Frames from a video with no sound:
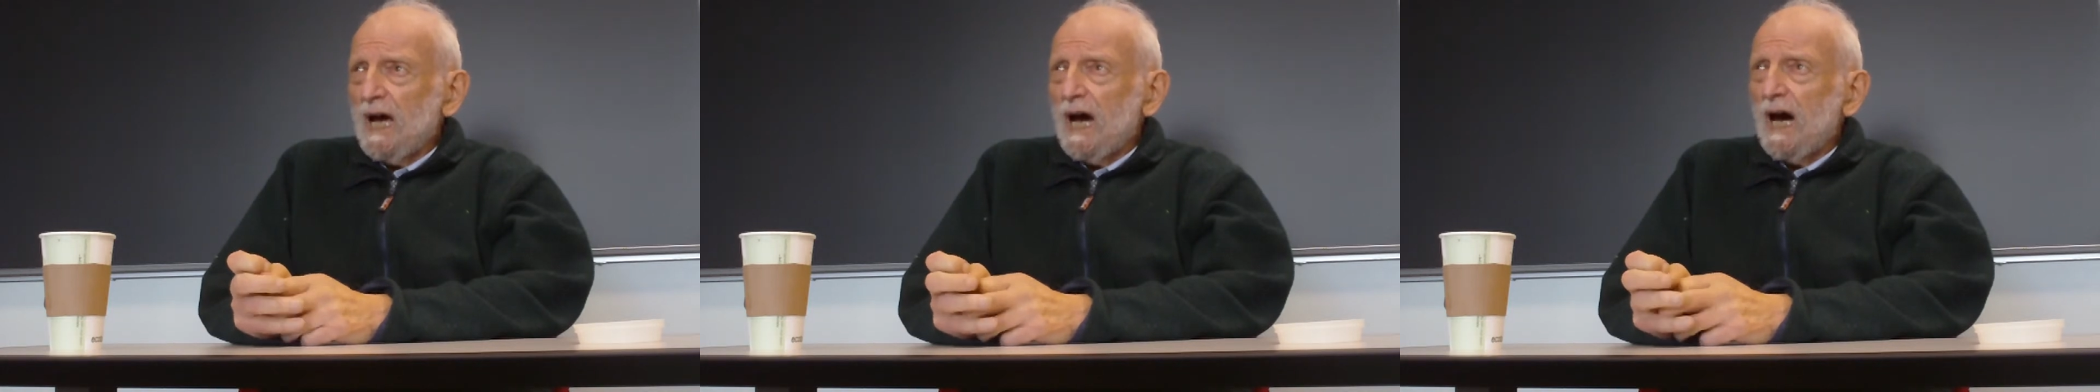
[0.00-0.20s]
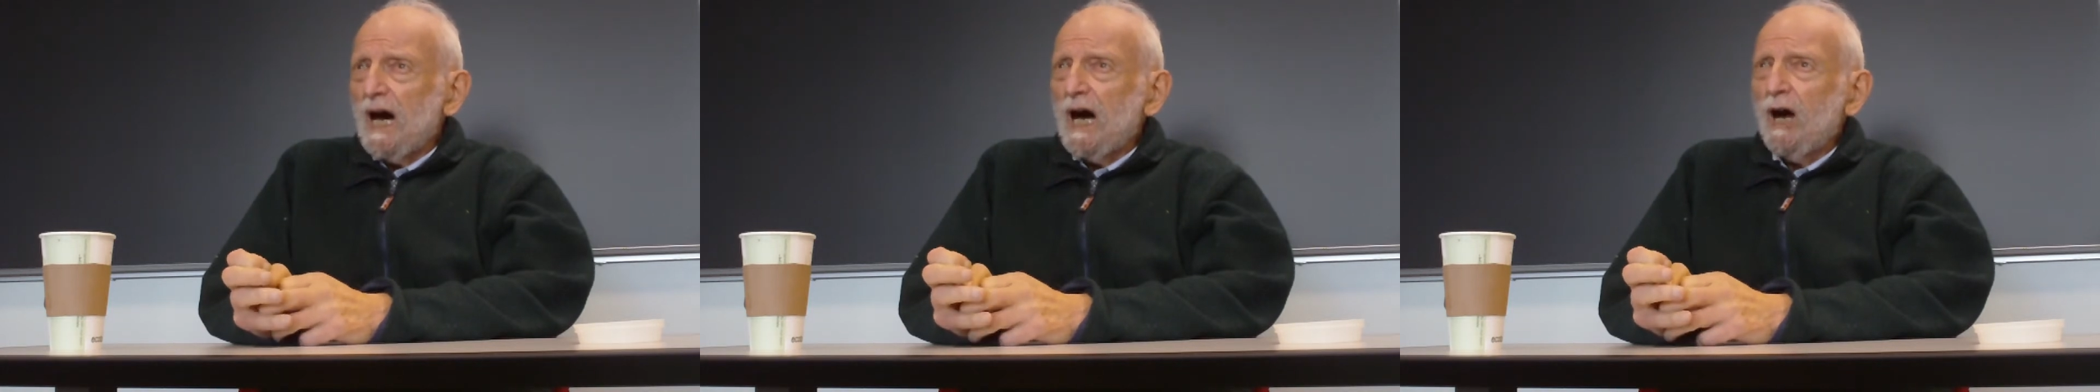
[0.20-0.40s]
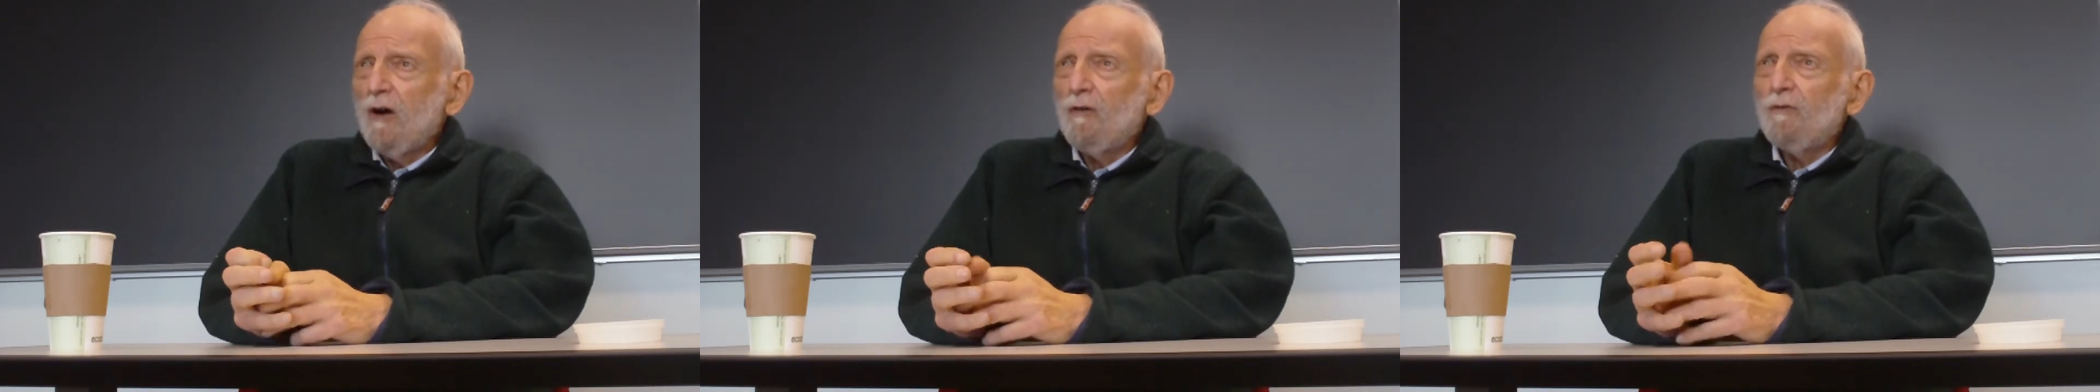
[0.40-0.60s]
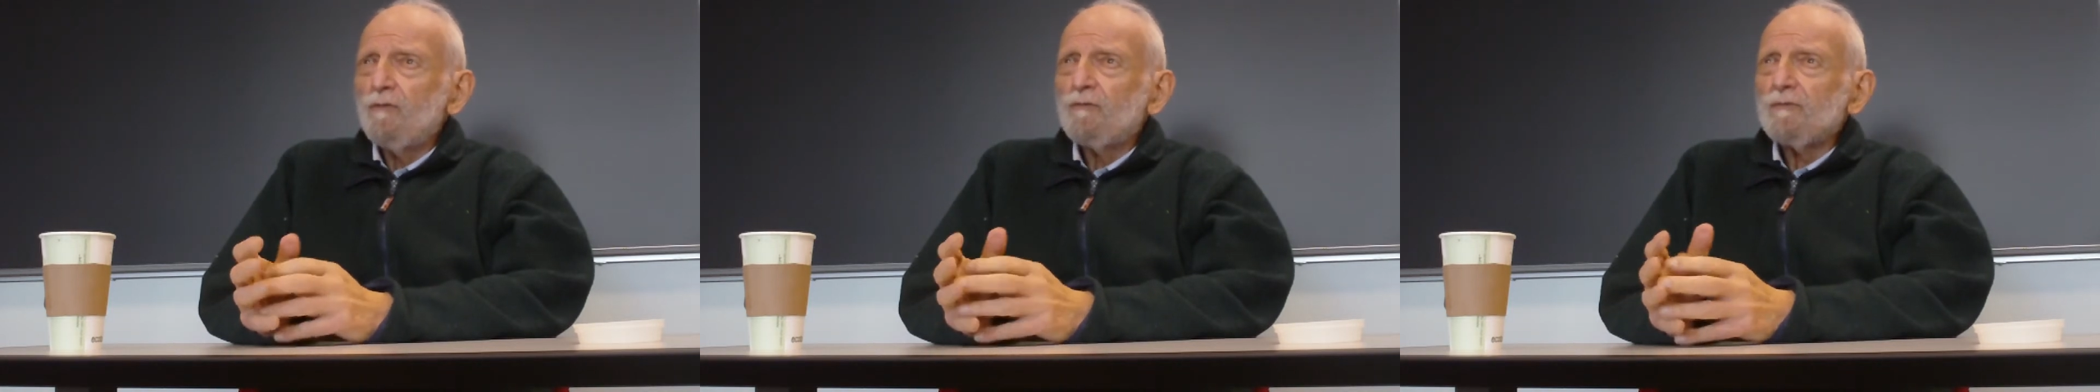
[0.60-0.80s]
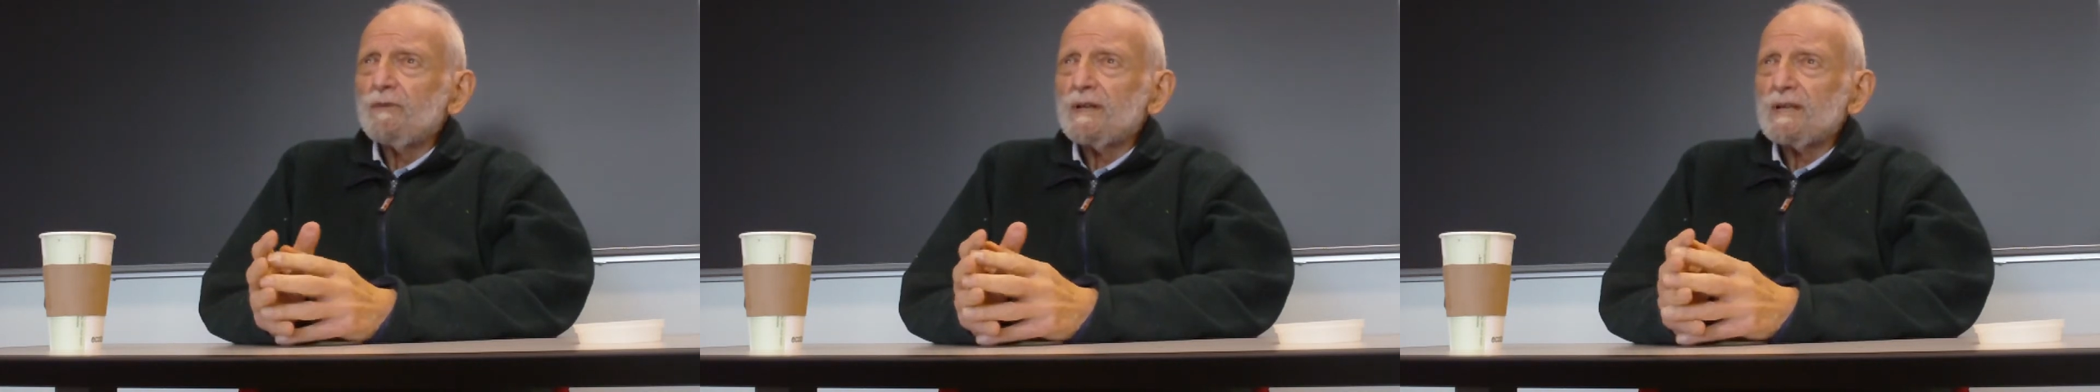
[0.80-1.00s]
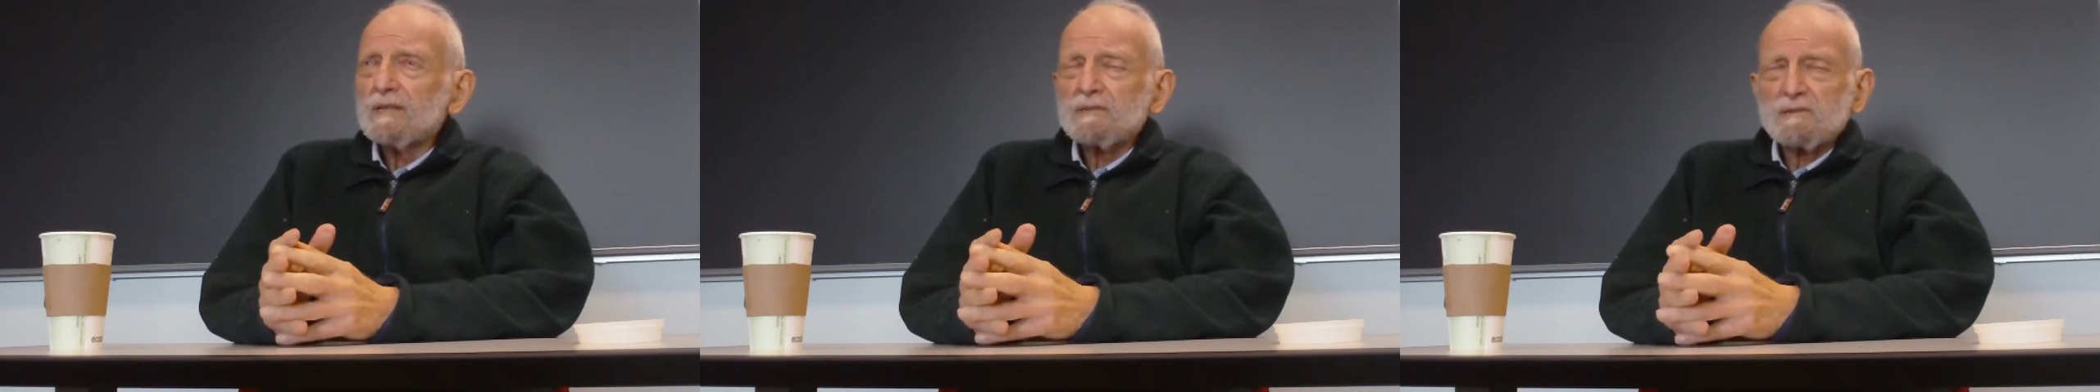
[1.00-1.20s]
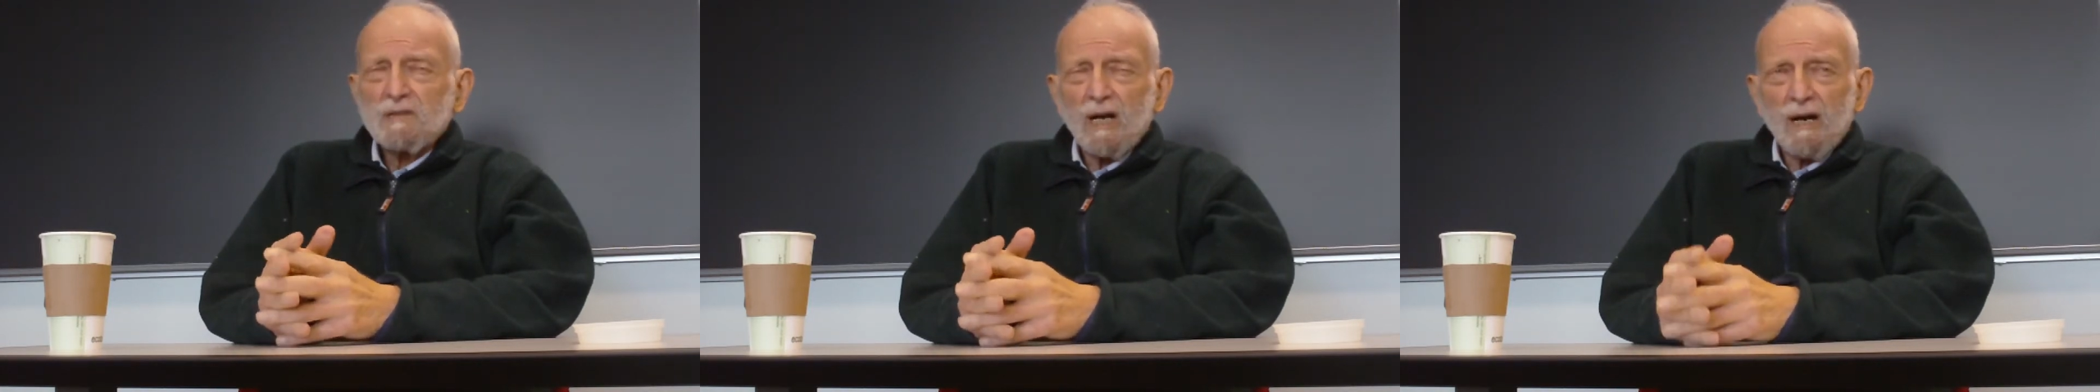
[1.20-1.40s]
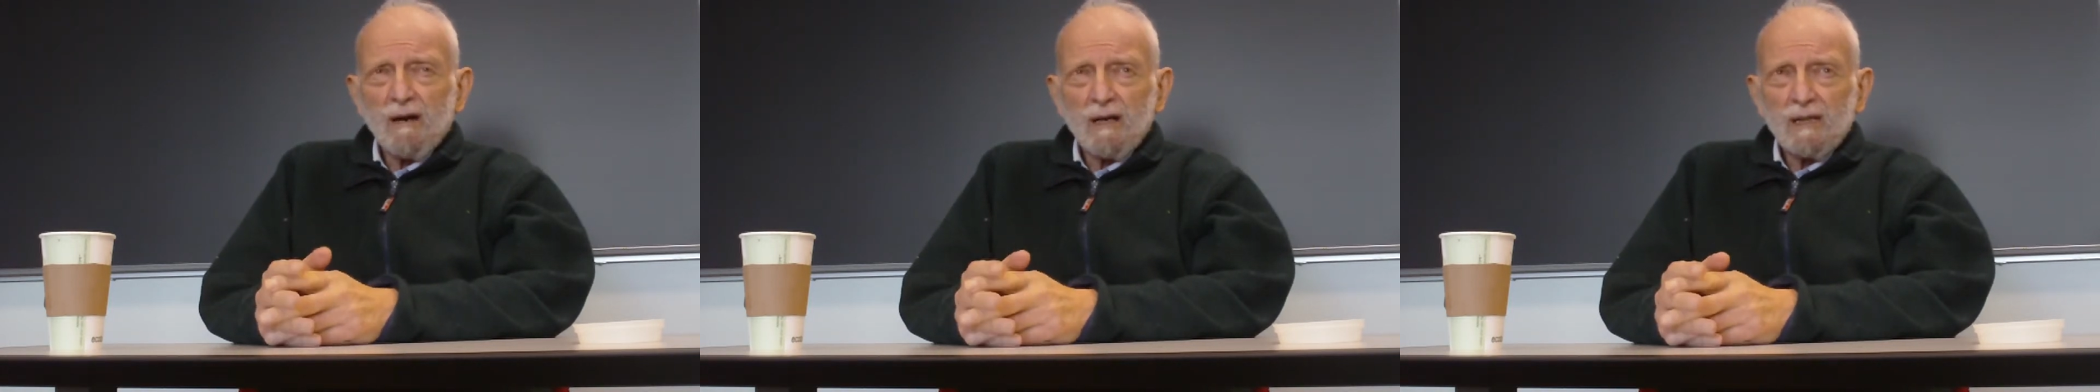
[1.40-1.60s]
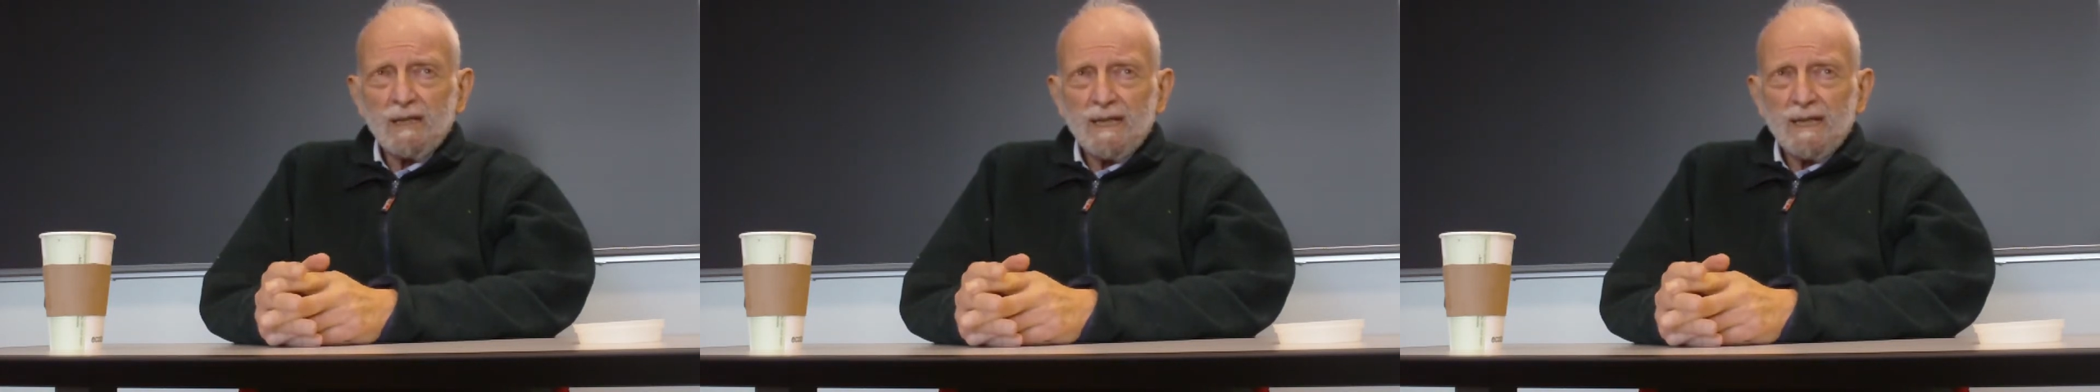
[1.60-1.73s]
of historical